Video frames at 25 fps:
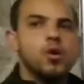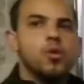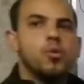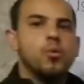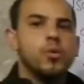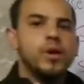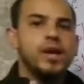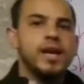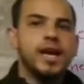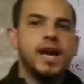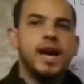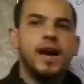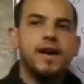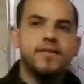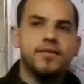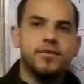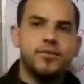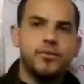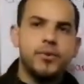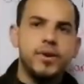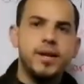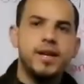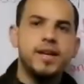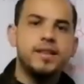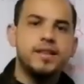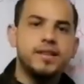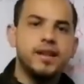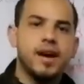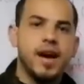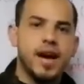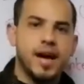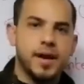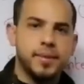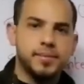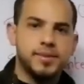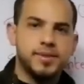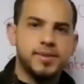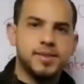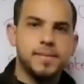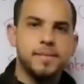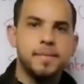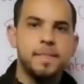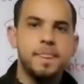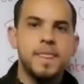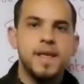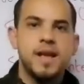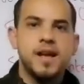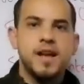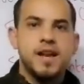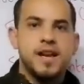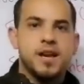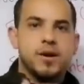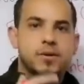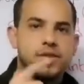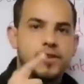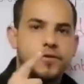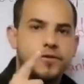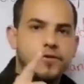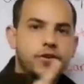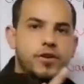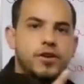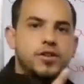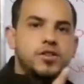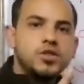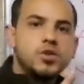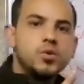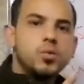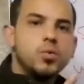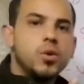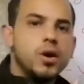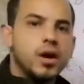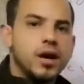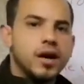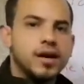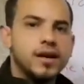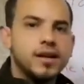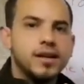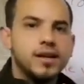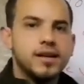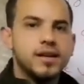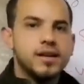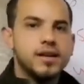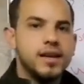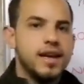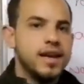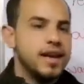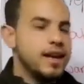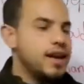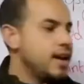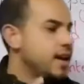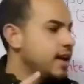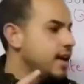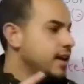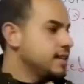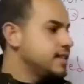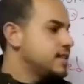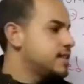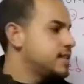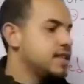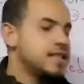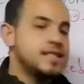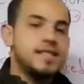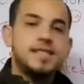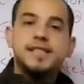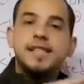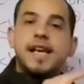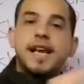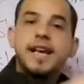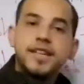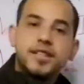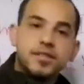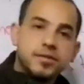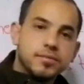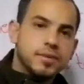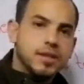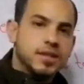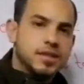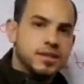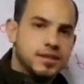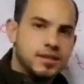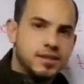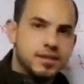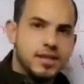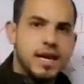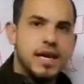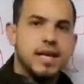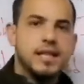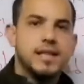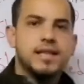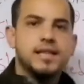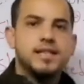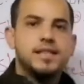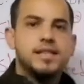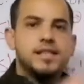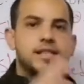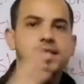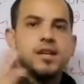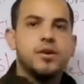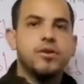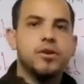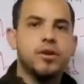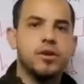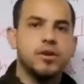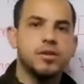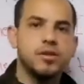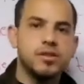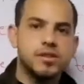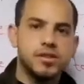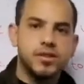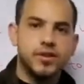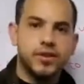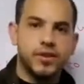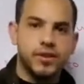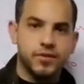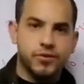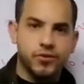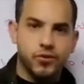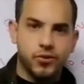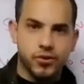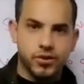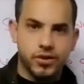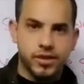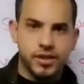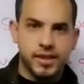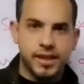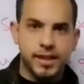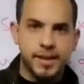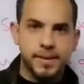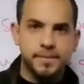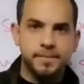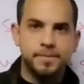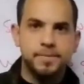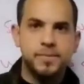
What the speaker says: we have three types. Now, the first one is the statement, and this is our concern for today.